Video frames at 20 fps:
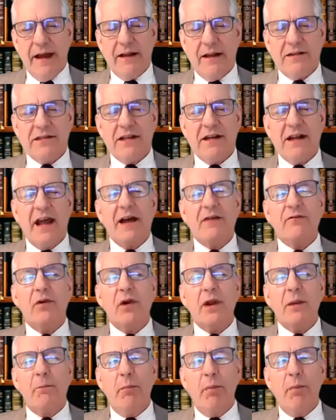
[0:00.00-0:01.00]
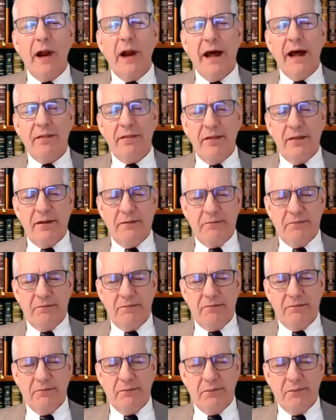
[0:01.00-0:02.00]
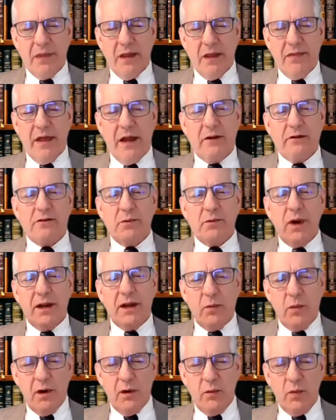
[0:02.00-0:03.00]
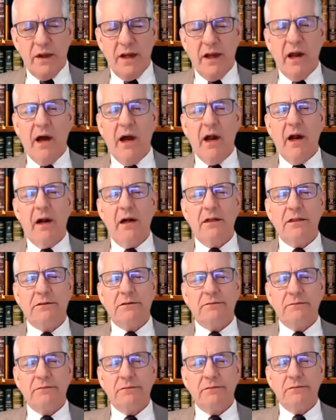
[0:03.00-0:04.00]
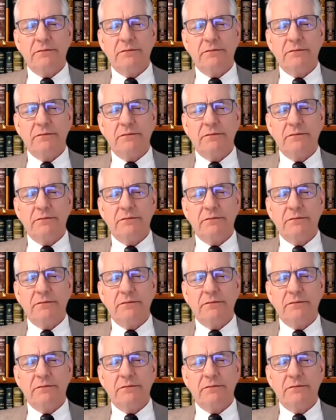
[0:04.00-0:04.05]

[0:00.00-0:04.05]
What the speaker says: that is in every breath, that is right where we are.